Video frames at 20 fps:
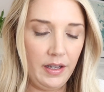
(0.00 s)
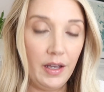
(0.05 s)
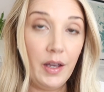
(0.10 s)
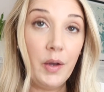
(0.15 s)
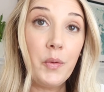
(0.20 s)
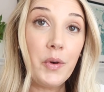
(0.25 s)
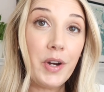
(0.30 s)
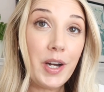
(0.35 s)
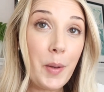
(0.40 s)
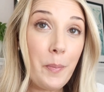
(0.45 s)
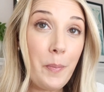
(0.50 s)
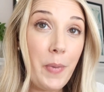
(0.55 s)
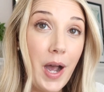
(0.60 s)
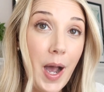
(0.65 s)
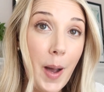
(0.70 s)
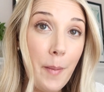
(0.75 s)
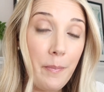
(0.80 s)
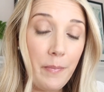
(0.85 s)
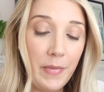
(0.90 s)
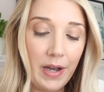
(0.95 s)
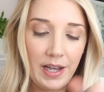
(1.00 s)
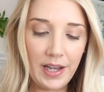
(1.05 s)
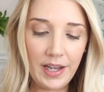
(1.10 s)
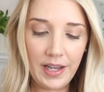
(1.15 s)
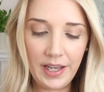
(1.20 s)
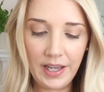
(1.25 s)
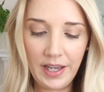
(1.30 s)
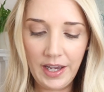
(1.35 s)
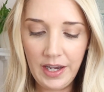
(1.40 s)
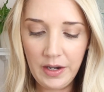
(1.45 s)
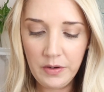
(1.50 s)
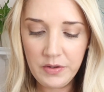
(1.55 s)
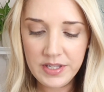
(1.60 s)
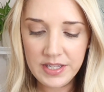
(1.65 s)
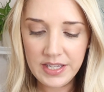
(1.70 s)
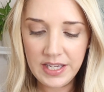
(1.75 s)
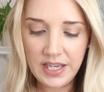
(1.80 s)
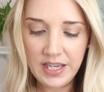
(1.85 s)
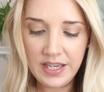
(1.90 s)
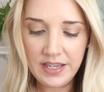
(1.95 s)
We're gonna pop my
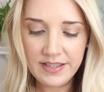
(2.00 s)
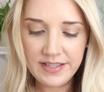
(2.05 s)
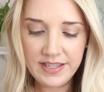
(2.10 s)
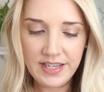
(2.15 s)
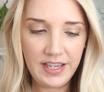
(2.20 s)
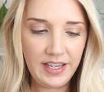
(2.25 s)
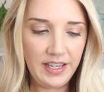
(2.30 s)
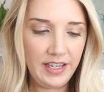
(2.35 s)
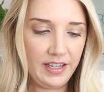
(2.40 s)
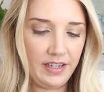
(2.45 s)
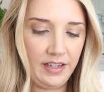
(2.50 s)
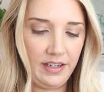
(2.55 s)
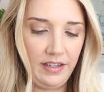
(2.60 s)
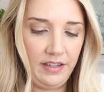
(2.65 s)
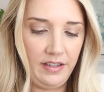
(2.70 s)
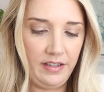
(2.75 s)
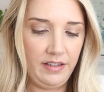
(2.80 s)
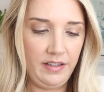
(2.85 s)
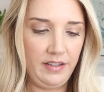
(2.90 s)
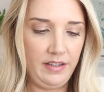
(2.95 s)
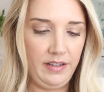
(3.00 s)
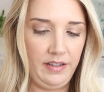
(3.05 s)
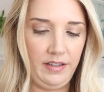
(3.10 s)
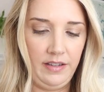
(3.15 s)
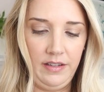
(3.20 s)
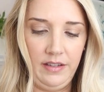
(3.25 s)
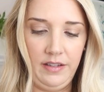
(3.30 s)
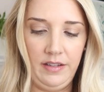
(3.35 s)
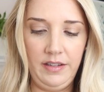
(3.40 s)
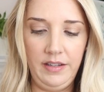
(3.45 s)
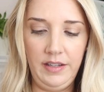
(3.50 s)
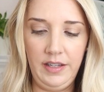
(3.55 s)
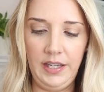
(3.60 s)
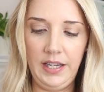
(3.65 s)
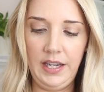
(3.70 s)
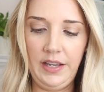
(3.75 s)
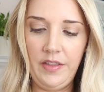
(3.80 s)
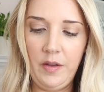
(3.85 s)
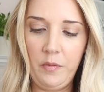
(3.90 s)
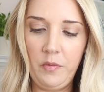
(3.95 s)
house keys in.
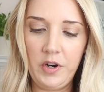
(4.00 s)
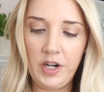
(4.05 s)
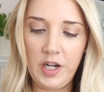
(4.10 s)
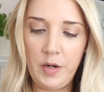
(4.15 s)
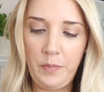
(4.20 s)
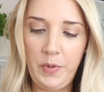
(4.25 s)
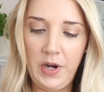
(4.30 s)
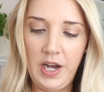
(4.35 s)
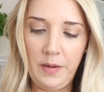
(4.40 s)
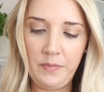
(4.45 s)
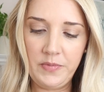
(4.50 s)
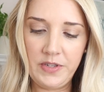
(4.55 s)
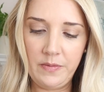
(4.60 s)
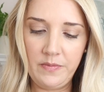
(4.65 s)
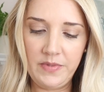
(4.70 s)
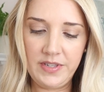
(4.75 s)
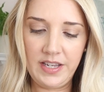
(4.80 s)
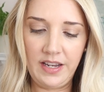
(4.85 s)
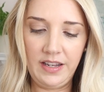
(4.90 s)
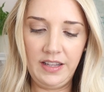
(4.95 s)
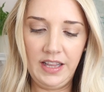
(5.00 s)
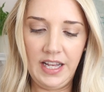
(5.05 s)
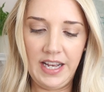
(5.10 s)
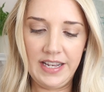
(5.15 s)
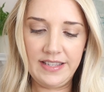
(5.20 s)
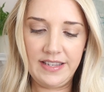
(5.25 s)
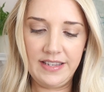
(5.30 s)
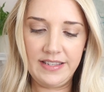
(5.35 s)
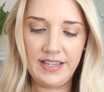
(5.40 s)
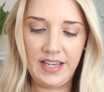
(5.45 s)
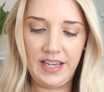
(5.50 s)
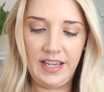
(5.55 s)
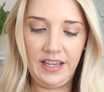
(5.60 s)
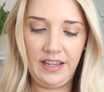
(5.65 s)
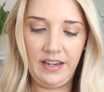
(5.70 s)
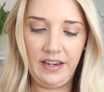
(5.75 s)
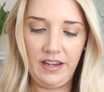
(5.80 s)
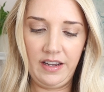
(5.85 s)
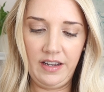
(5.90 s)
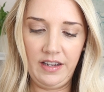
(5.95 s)
And then we're gonna pop some sunglasses
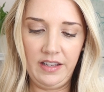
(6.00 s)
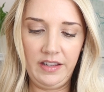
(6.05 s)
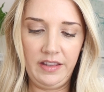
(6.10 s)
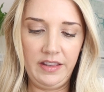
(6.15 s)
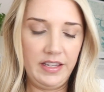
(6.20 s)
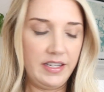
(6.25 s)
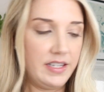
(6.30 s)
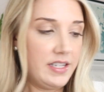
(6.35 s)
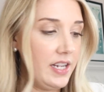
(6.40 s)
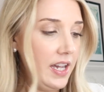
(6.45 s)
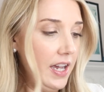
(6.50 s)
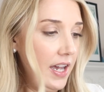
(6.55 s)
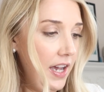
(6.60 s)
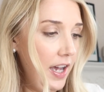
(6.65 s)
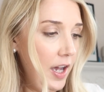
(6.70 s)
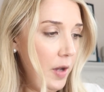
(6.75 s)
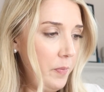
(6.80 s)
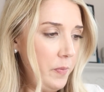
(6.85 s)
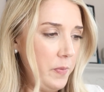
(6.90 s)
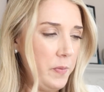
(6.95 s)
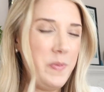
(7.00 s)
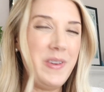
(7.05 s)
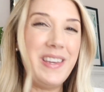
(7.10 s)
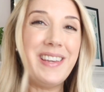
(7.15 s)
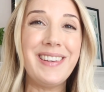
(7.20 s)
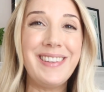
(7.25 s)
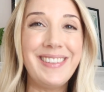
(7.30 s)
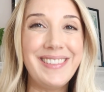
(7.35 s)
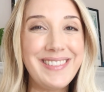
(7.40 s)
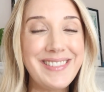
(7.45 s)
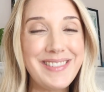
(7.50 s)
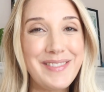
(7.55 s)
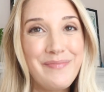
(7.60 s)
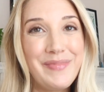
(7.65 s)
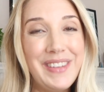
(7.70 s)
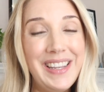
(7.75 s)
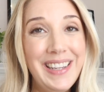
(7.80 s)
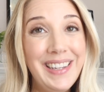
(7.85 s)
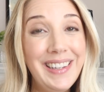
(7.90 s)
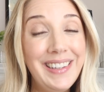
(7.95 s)
in on the top, because
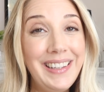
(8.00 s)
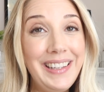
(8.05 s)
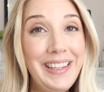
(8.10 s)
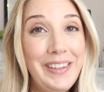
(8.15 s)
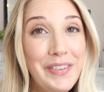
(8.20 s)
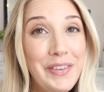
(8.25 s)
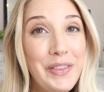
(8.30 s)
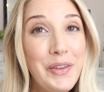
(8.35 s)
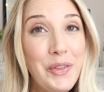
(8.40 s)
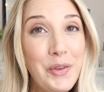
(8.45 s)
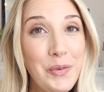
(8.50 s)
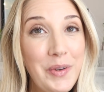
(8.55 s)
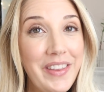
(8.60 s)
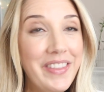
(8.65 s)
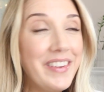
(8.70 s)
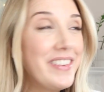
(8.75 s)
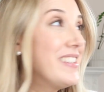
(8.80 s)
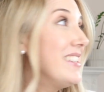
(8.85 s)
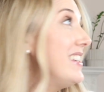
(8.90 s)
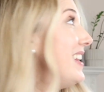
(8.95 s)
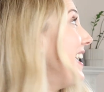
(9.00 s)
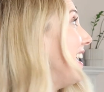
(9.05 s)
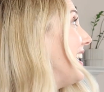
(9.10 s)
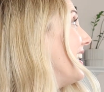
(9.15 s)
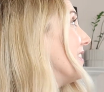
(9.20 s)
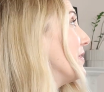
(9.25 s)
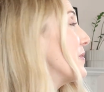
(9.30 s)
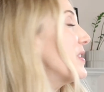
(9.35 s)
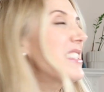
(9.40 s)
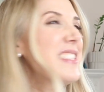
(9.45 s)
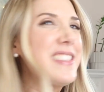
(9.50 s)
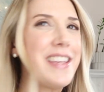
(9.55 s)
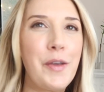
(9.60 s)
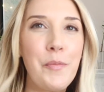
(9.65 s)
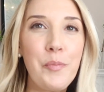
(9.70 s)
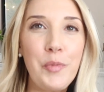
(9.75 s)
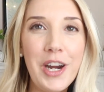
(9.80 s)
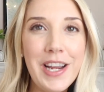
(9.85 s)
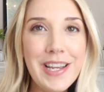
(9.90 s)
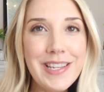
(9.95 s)
even though the weather today, it was
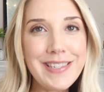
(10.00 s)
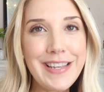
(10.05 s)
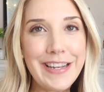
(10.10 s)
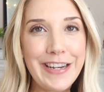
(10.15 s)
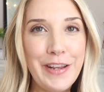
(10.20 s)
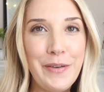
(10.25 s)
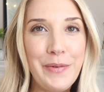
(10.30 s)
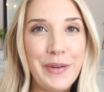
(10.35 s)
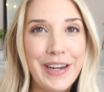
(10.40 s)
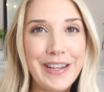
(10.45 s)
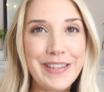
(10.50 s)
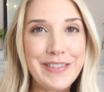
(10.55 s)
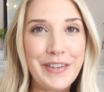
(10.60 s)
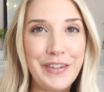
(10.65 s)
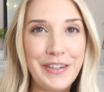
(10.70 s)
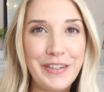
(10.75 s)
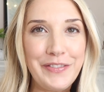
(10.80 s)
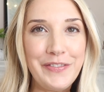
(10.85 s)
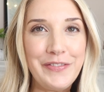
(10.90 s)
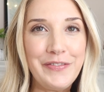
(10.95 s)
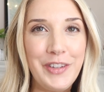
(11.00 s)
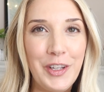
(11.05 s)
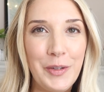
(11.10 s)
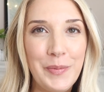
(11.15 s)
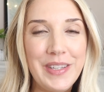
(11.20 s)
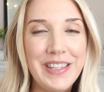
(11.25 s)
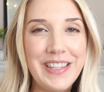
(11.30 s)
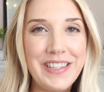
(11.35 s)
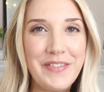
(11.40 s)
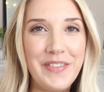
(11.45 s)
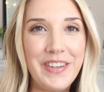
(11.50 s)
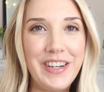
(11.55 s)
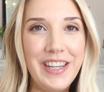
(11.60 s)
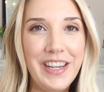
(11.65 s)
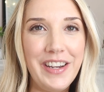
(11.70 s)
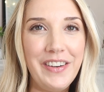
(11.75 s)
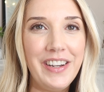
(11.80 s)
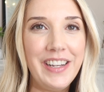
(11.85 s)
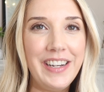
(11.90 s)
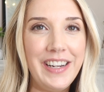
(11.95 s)
like bright sunny when I started filming this
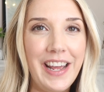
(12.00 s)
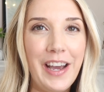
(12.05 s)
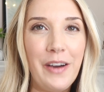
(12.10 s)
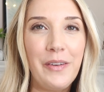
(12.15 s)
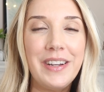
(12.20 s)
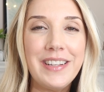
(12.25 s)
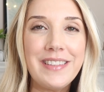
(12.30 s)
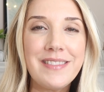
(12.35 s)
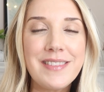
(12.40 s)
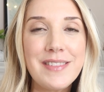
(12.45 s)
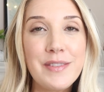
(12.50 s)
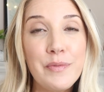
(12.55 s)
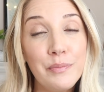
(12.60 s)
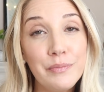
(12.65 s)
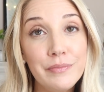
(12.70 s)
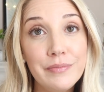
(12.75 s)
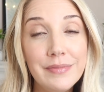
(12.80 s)
video, and now it's